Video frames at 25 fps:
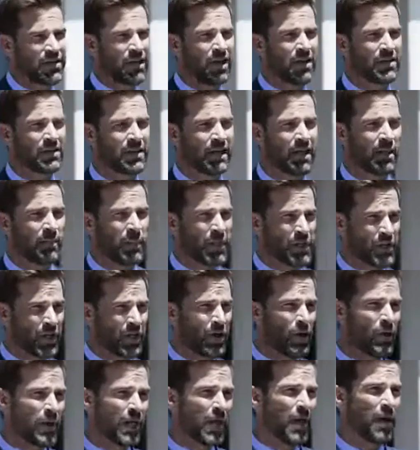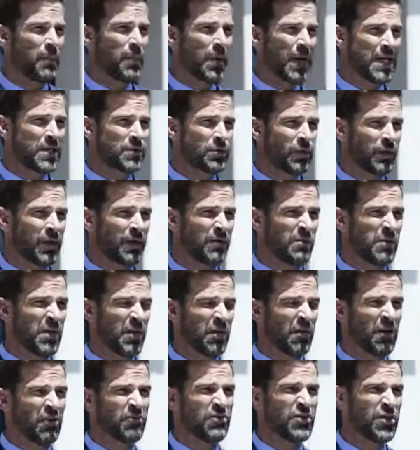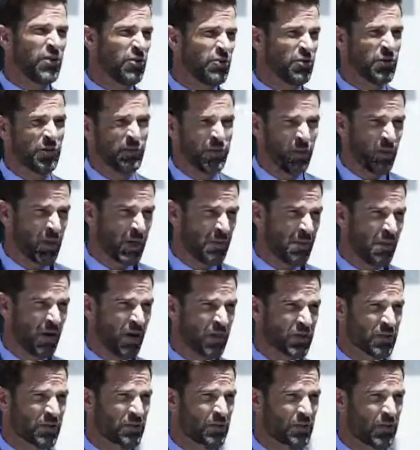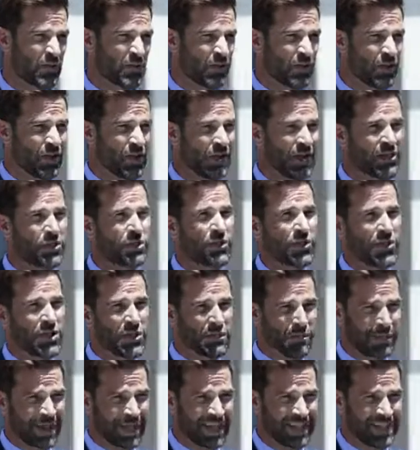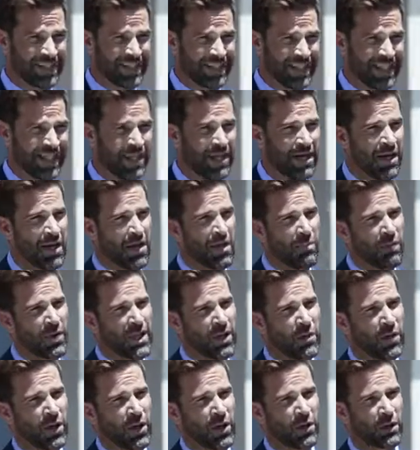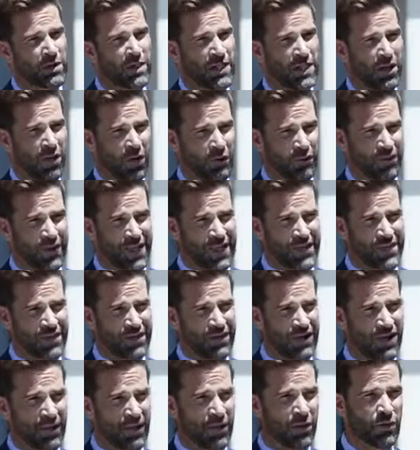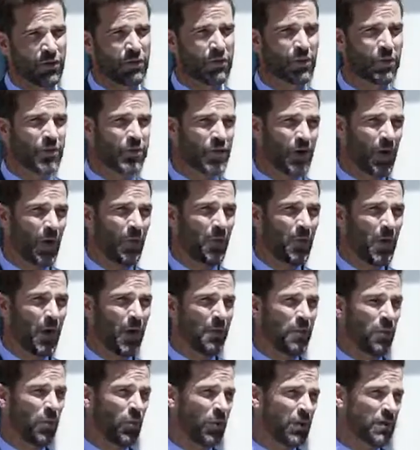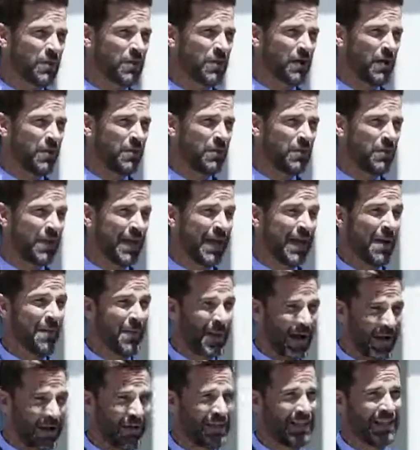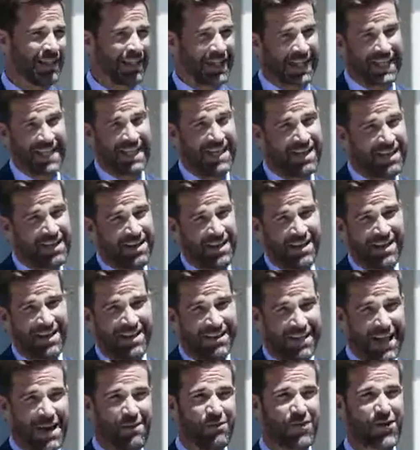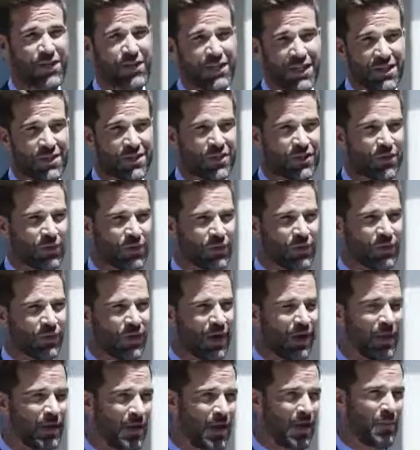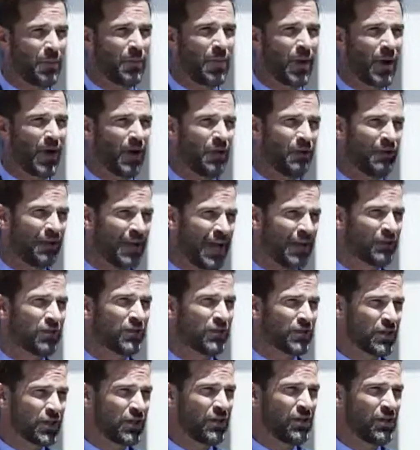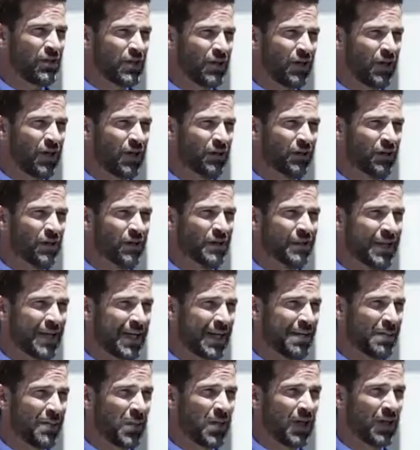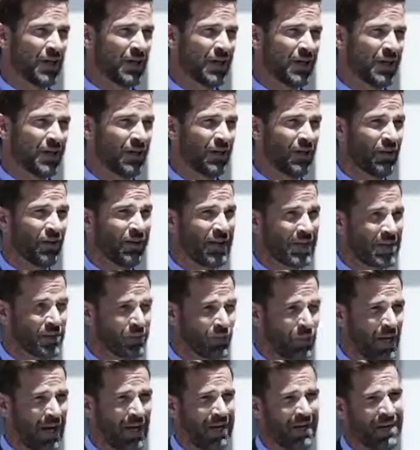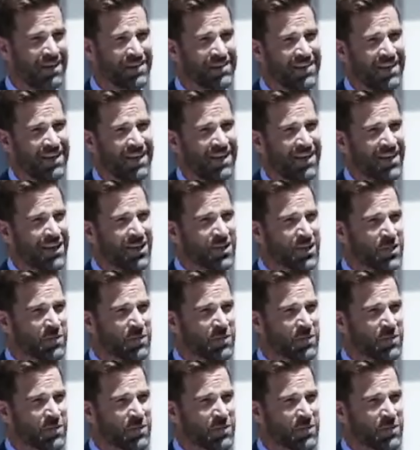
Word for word: the idea, because I know the I-PACE will give me around 240 miles on full charge, which is plenty. Mm -hmm. But then when I go to the office, I can also top up whilst I'm there. Apparently, They've just installed a number of level 2 chargers in our parking lot, as well as a